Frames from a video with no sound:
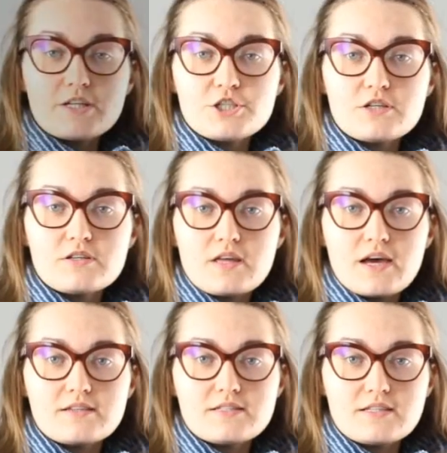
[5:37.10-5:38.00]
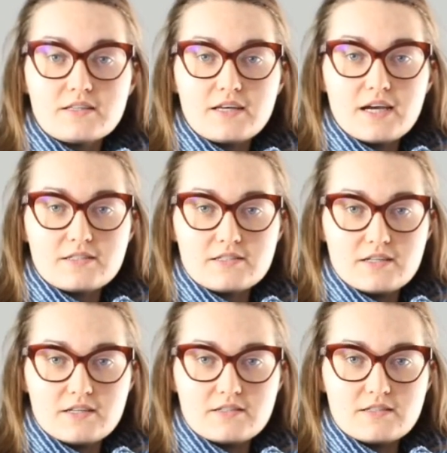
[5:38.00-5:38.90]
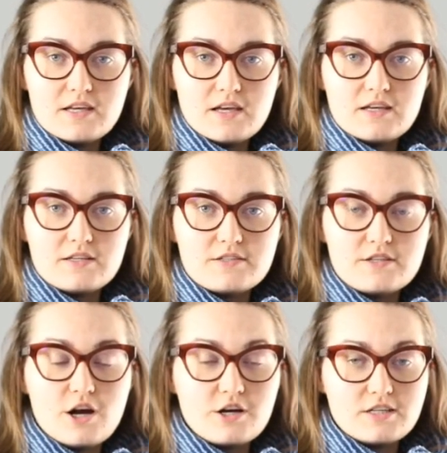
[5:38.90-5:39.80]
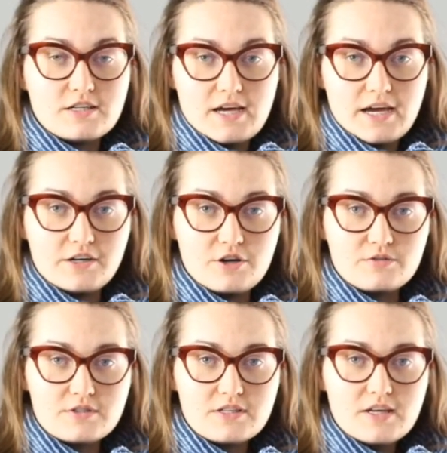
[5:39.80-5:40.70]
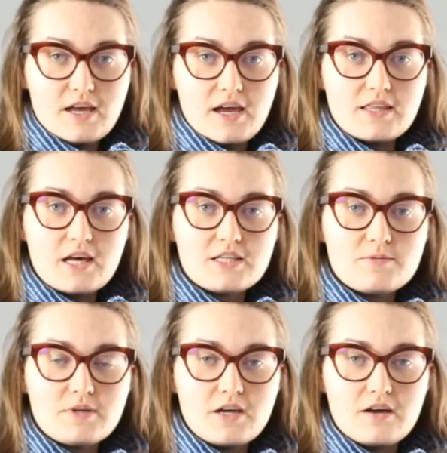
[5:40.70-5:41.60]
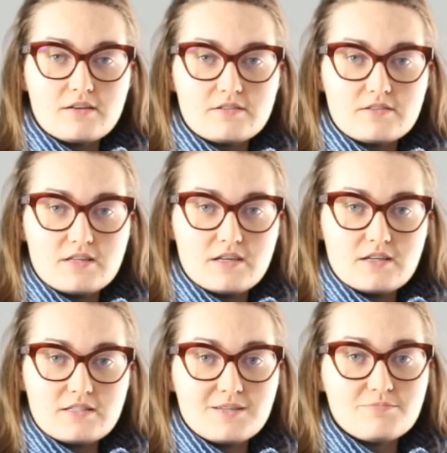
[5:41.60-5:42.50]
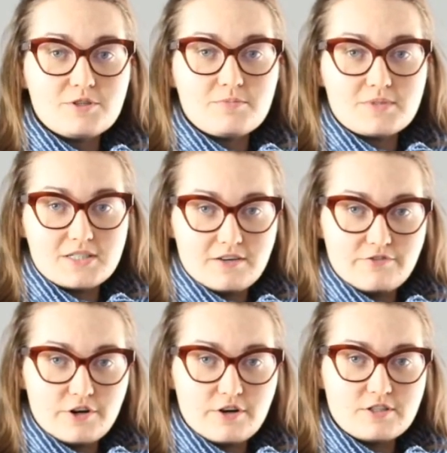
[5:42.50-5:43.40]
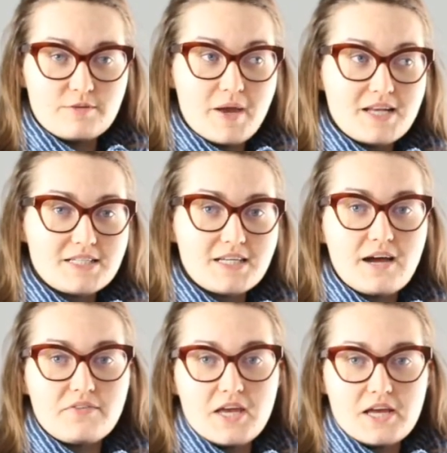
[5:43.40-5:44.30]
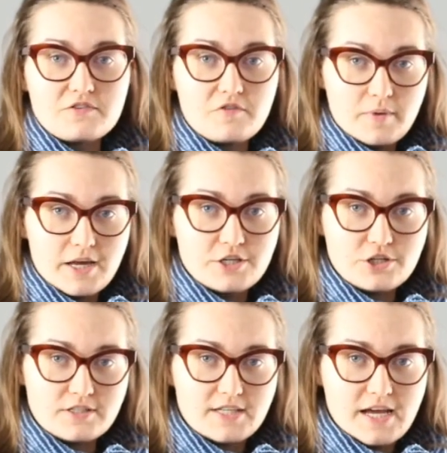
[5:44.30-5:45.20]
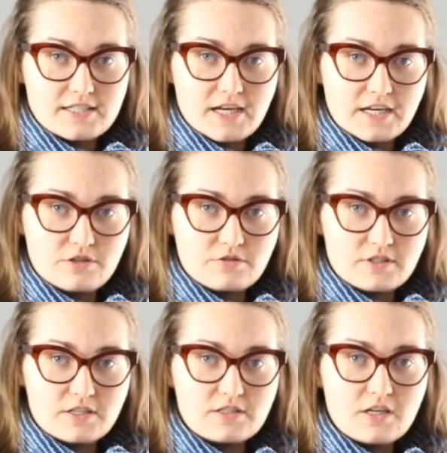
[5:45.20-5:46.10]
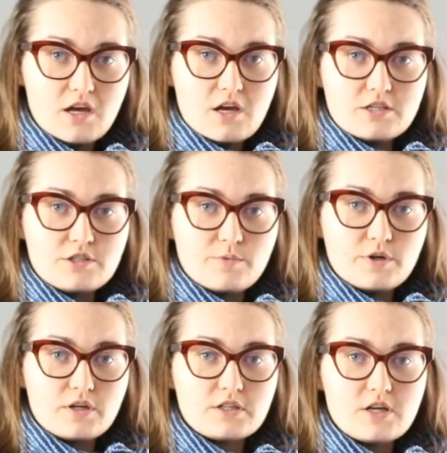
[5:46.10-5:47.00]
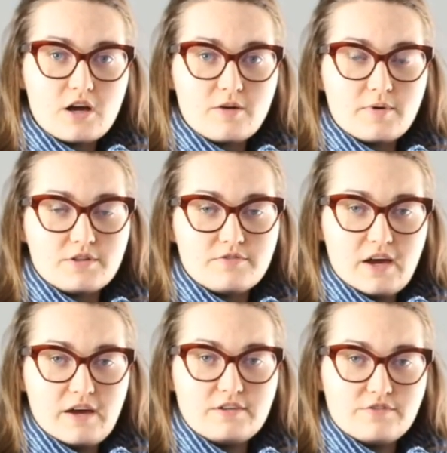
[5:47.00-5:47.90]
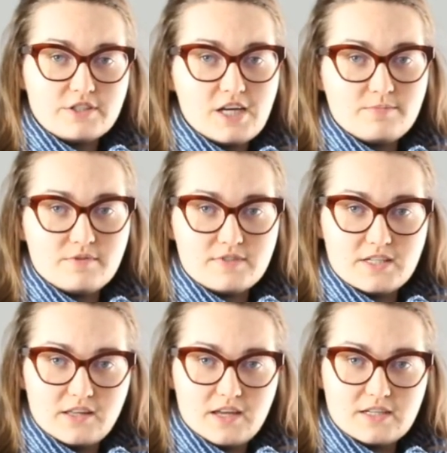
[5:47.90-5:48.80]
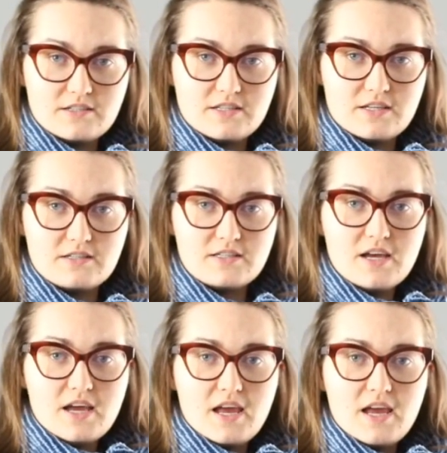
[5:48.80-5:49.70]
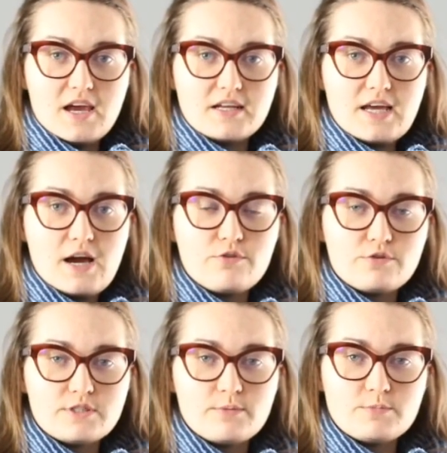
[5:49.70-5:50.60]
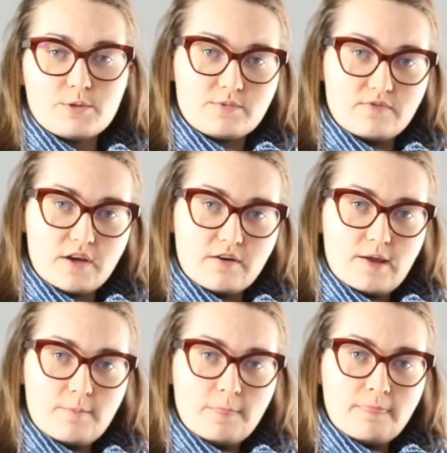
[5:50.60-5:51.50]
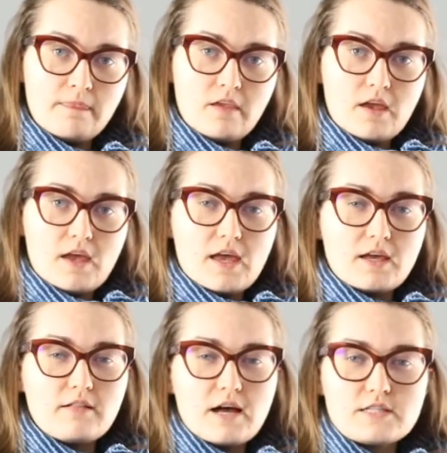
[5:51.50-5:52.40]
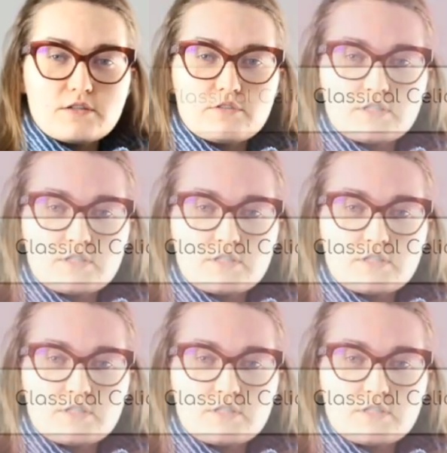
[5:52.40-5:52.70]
mentioned that celiac disease is hard to diagnose, and that is because the symptoms differ depending on the age of the patient at diagnosis. So we're going to talk about the 5 different types of celiac disease and how those symptoms vary. In classical